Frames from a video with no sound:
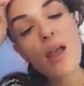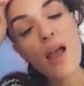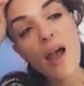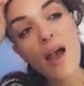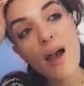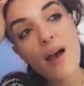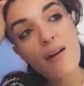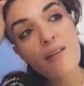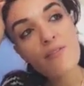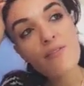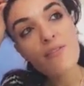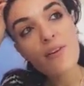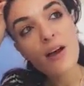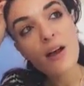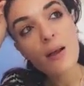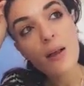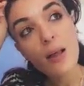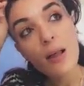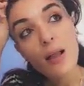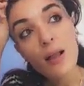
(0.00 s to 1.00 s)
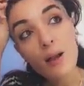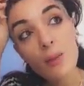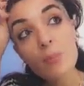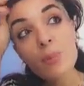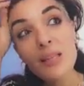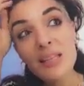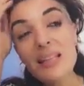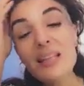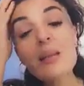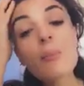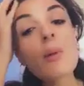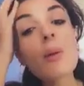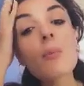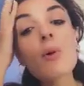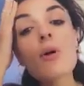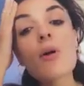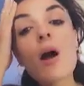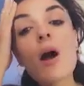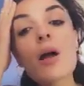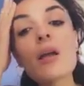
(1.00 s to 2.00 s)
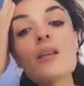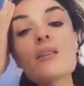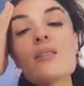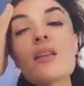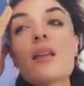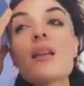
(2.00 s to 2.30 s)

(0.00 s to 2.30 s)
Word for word: have uh, completely memorized.